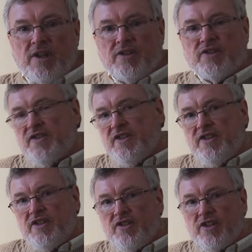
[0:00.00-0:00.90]
The
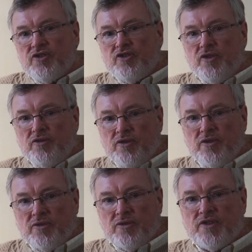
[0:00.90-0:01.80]
statistics you
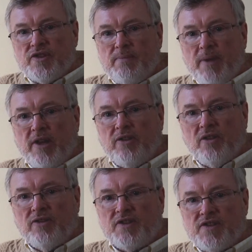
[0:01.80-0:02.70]
use depend
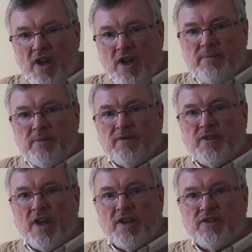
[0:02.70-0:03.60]
on the type of
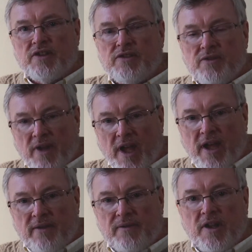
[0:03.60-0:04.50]
data you
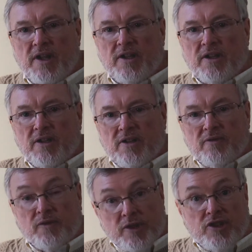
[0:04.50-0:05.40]
have
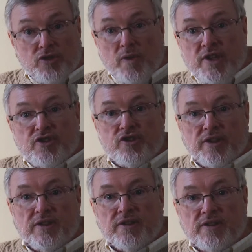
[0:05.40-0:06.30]
for each
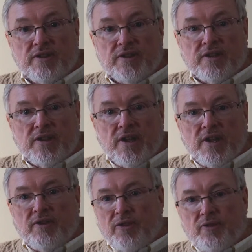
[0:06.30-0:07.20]
question.
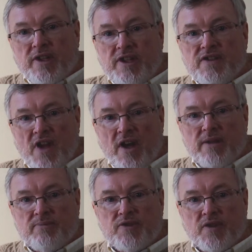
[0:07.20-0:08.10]
The three
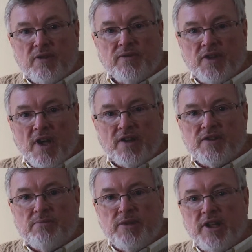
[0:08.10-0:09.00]
types of
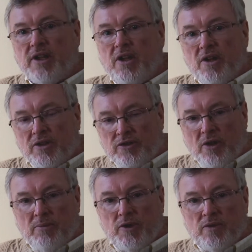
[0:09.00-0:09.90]
data being
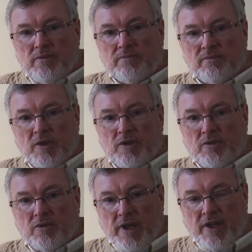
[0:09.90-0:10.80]
nominal
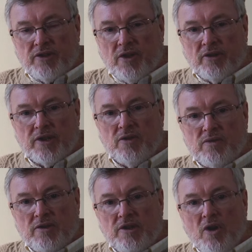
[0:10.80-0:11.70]
or
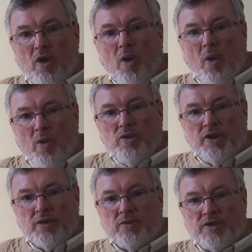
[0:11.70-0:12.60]
categorical,
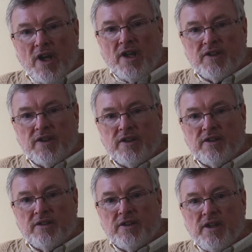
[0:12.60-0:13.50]
ordinal data,
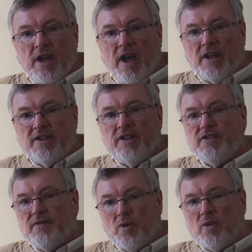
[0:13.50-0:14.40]
and
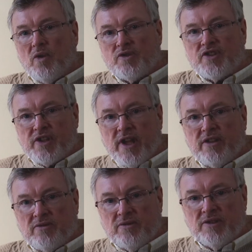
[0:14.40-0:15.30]
interval or
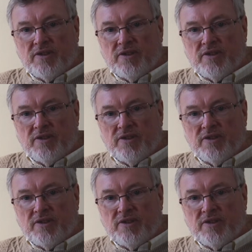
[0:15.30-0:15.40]
scale